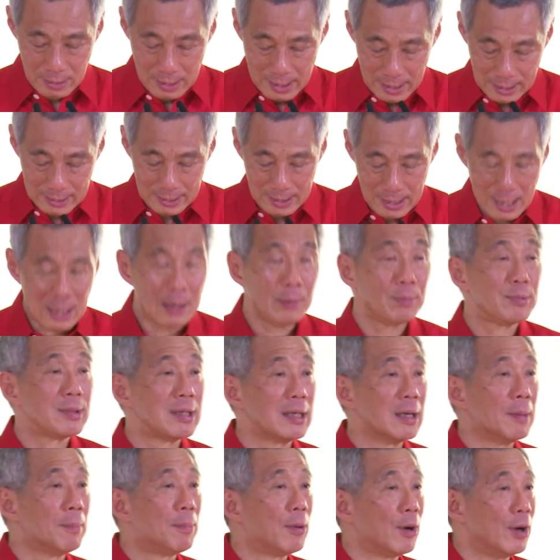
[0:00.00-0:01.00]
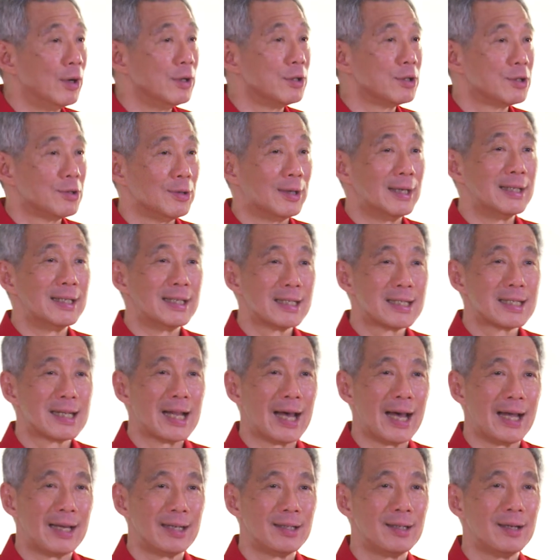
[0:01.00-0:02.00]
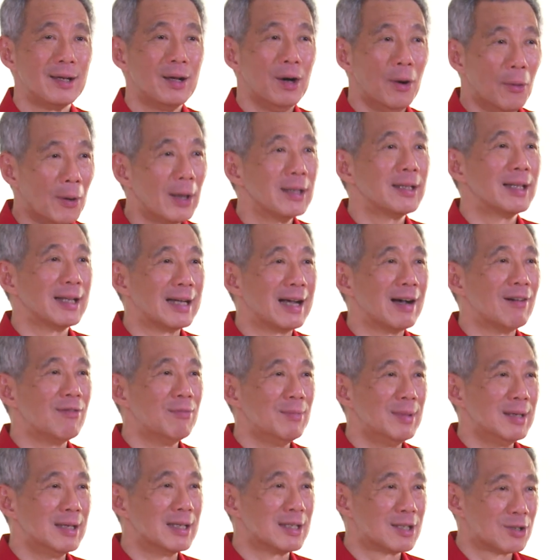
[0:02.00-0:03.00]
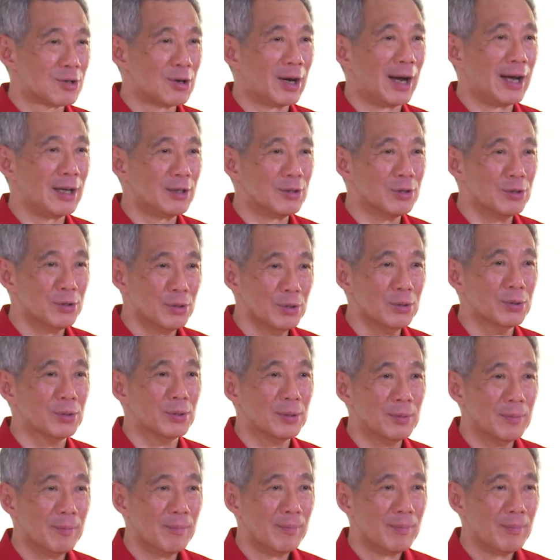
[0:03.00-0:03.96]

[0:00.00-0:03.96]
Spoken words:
and help Singaporeans to understand what the government is trying to do,